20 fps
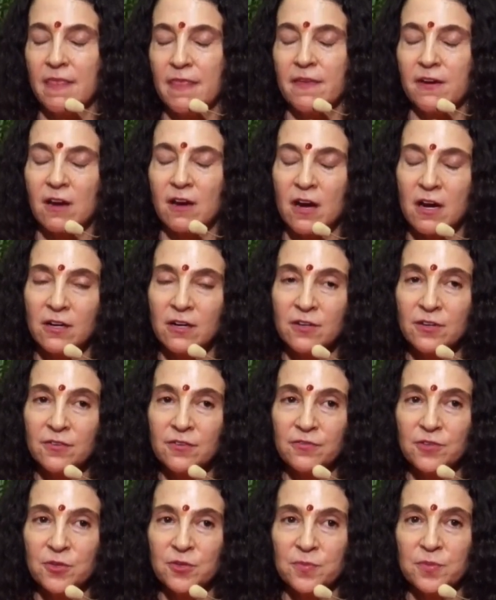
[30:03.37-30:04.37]
There are a
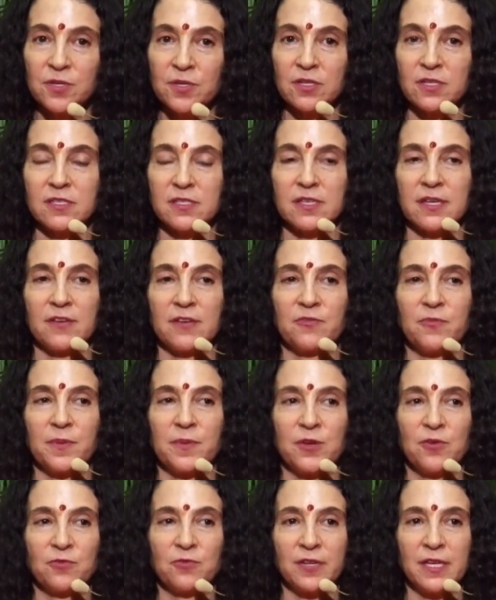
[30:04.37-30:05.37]
few books that have
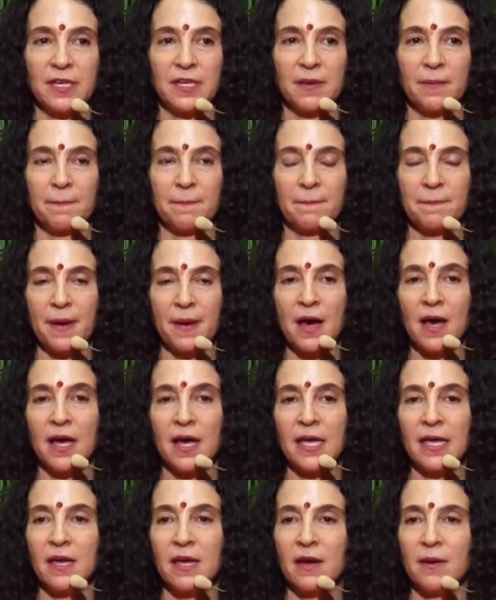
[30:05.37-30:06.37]
been written
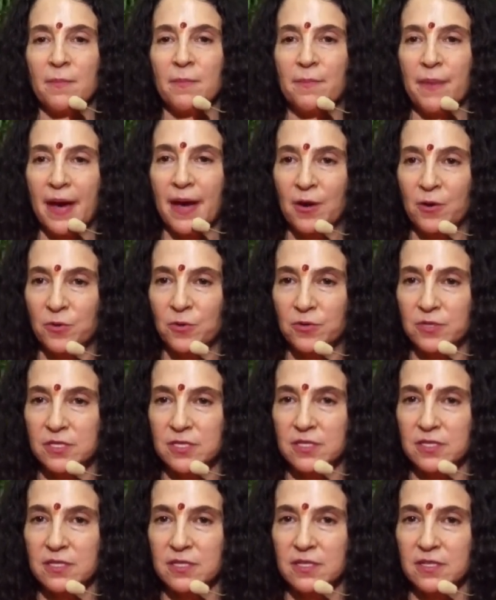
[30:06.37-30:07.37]
by,
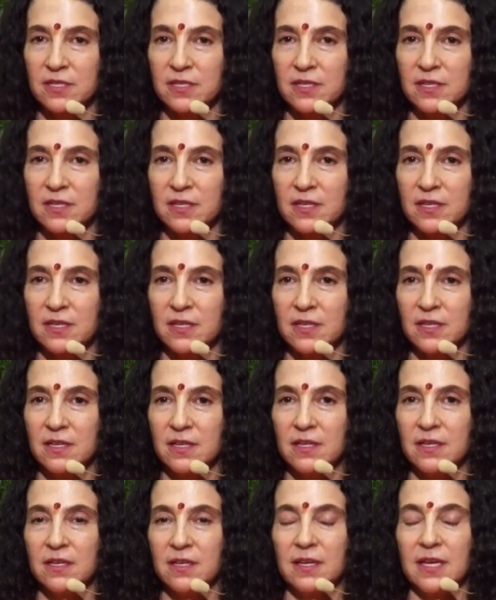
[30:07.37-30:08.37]
about
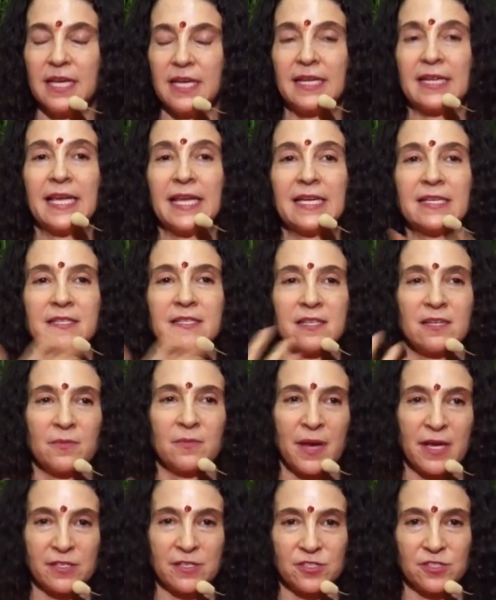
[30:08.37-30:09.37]
enlightened
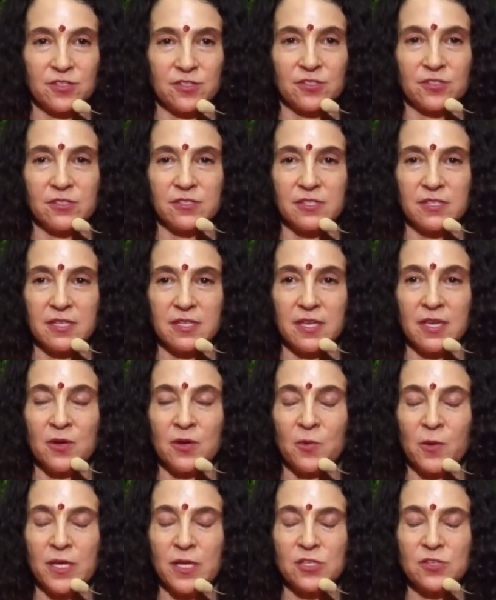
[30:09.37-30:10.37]
masters,
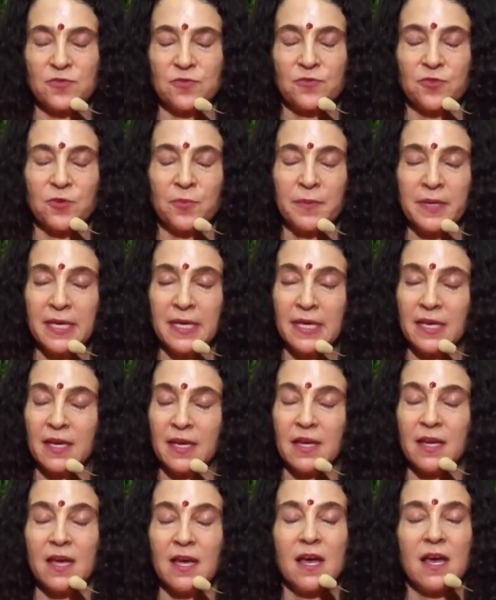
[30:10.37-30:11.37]
in which, for
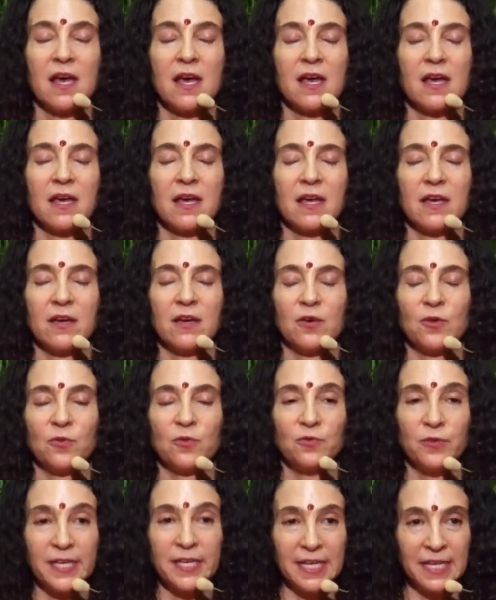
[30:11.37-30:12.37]
me,
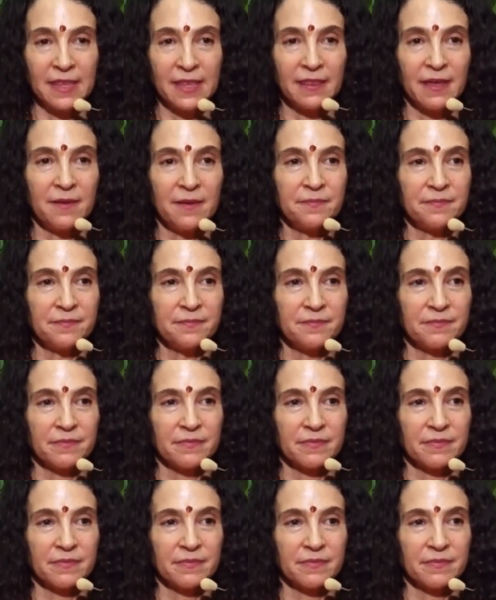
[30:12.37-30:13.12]
reading them